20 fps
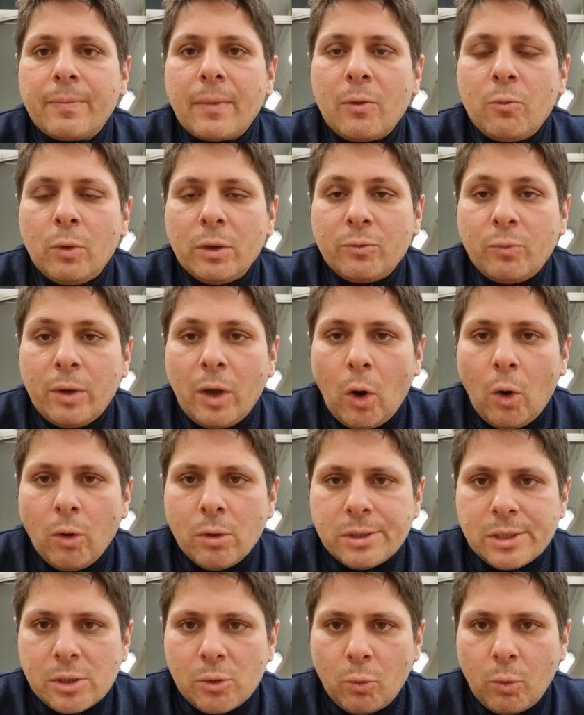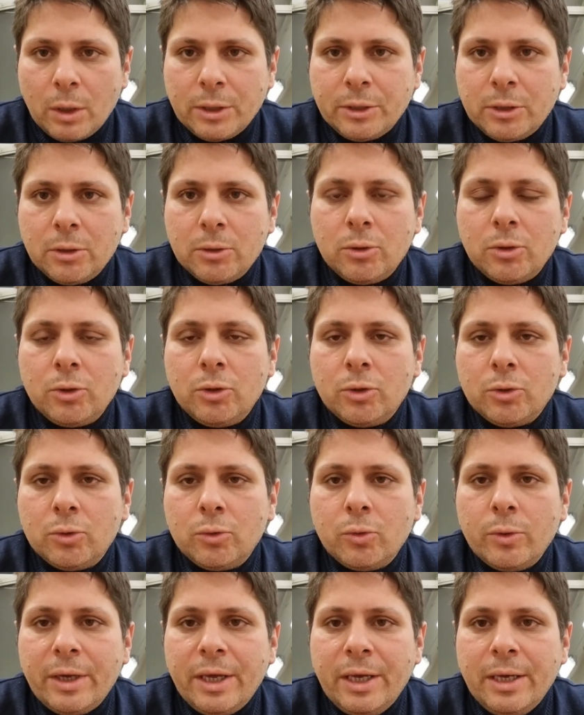What we also want you to
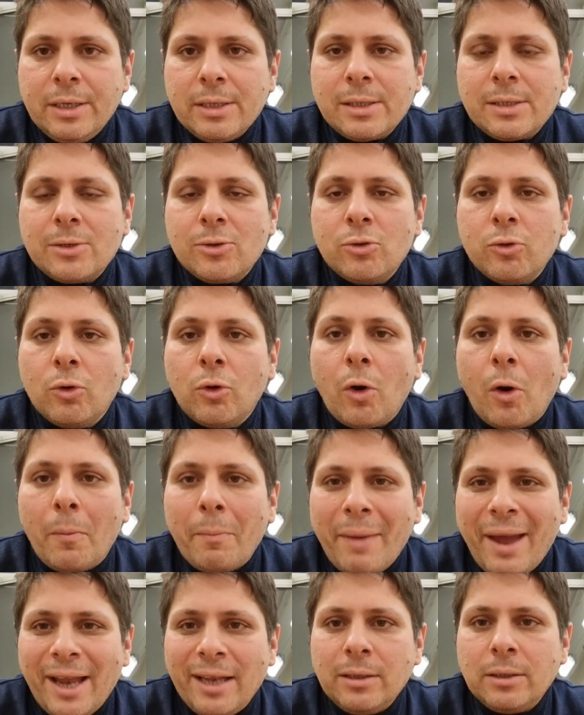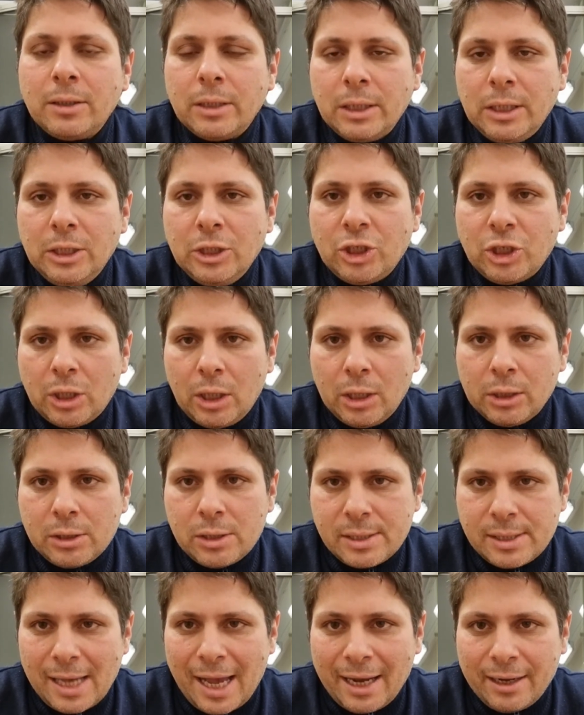do is to comment each
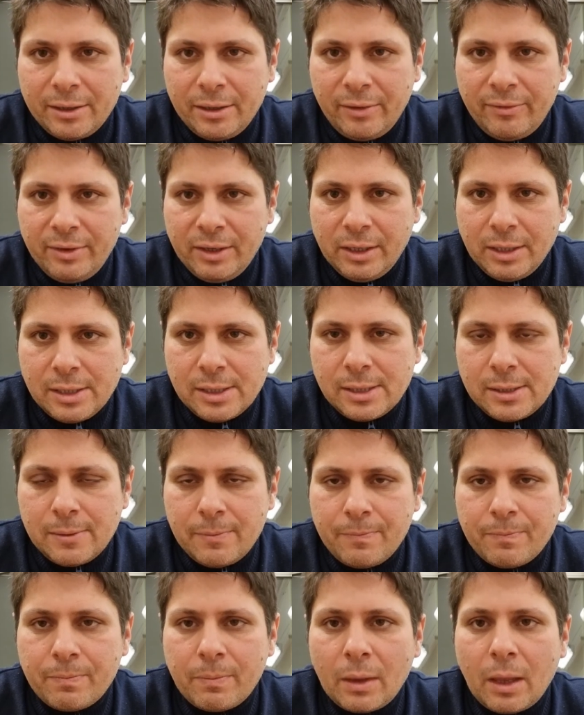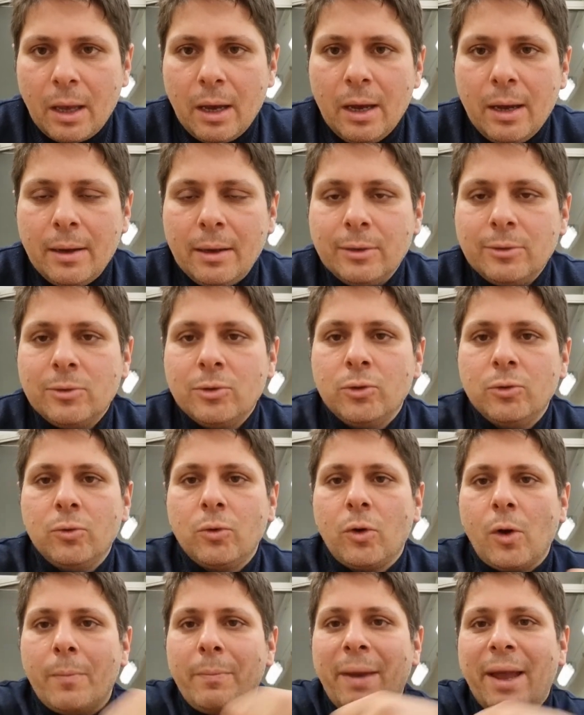other's activities, to
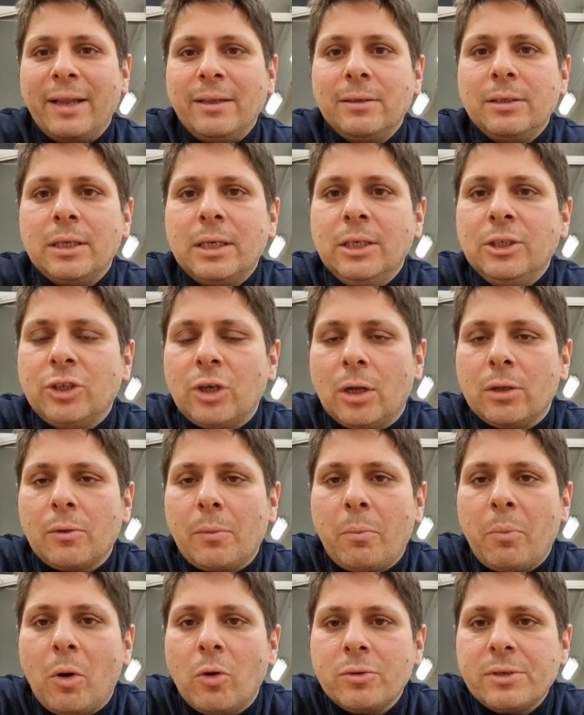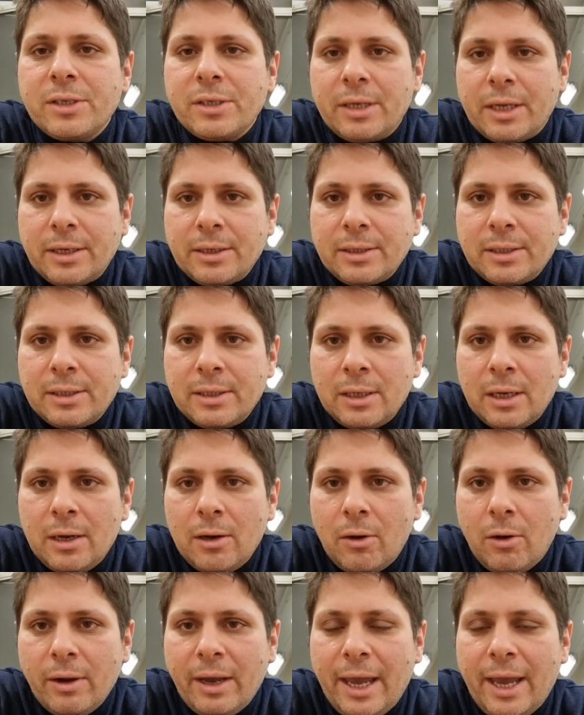comment each other postings.
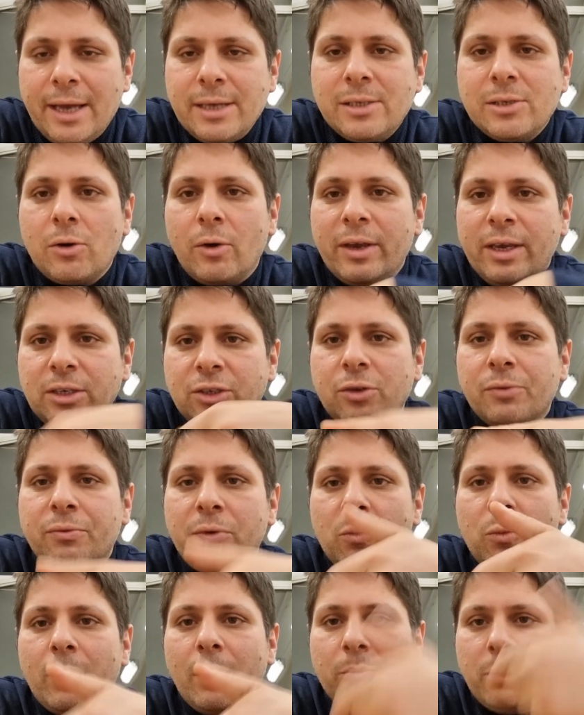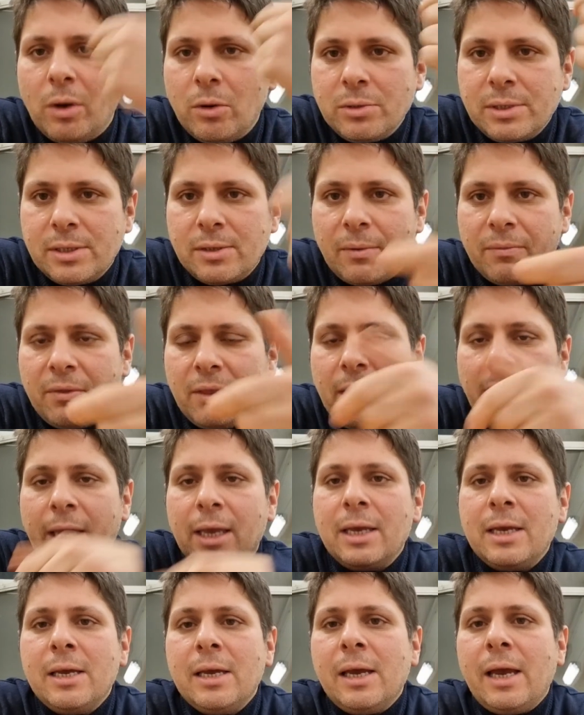Okay, so each of you will post something,
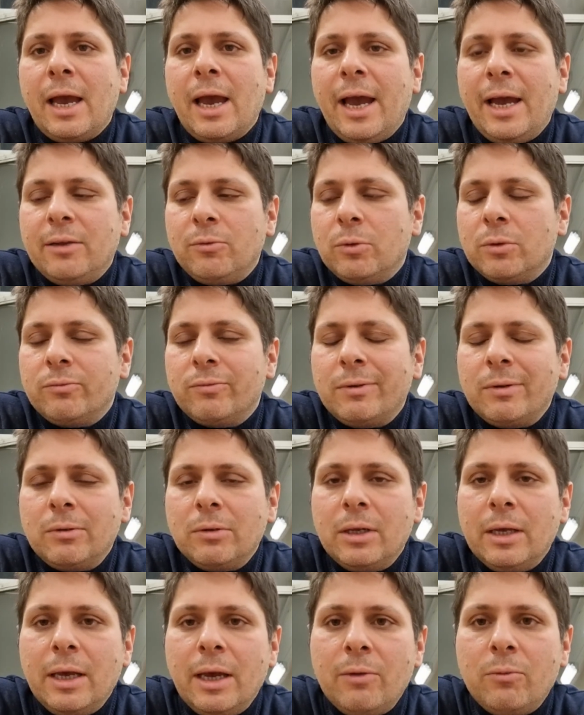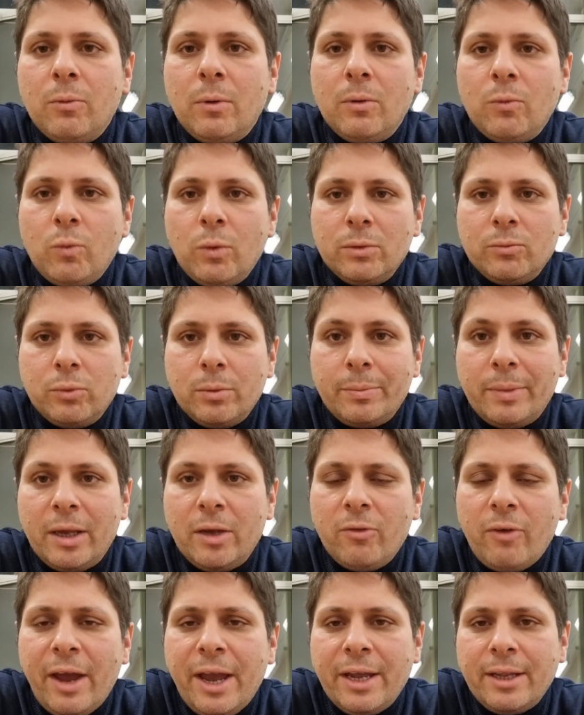and what would be
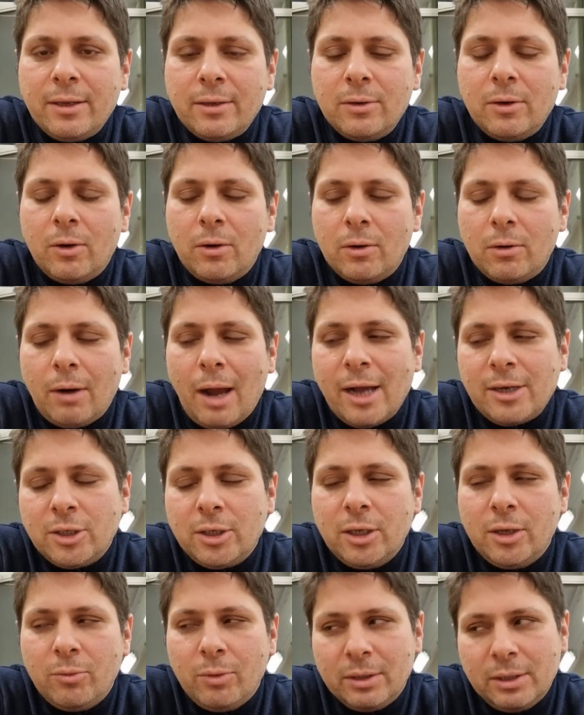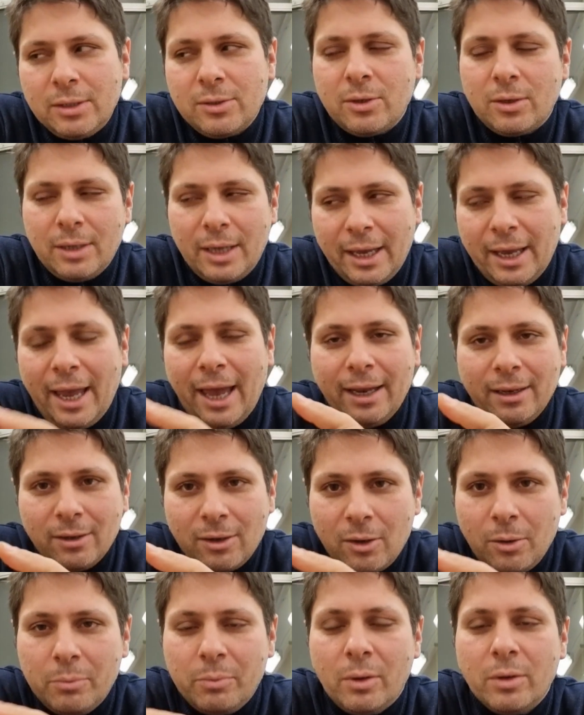great, or actually what is again
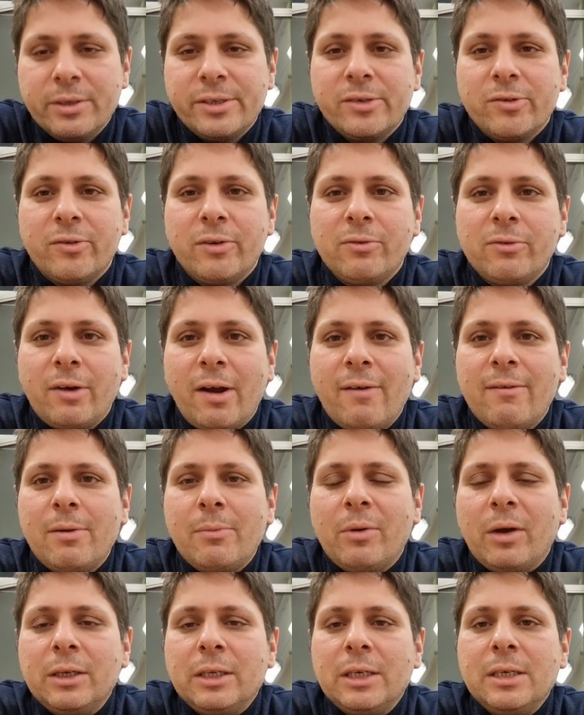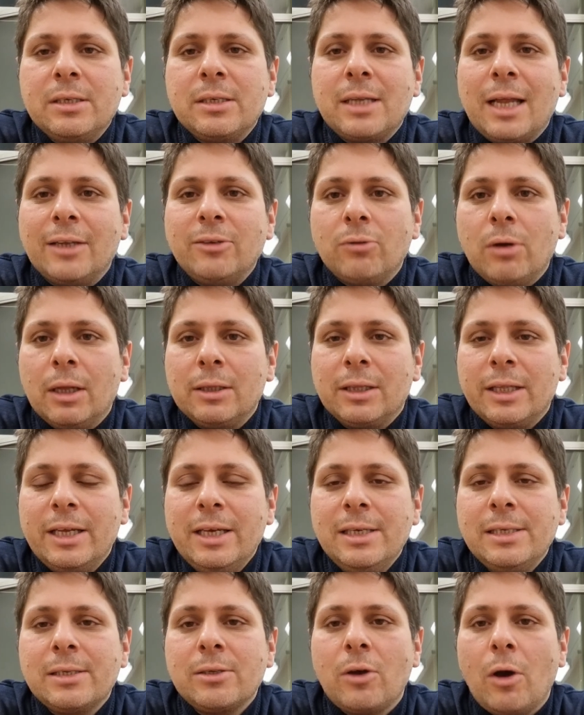compulsory for everybody, is that you at
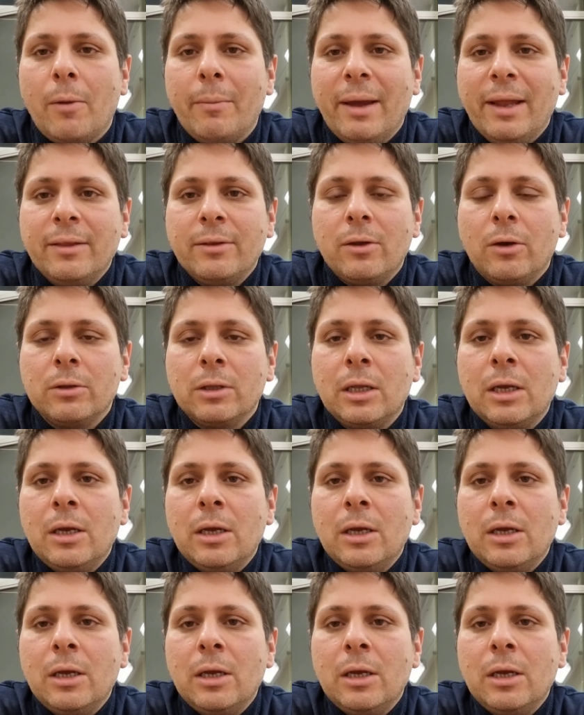least comment on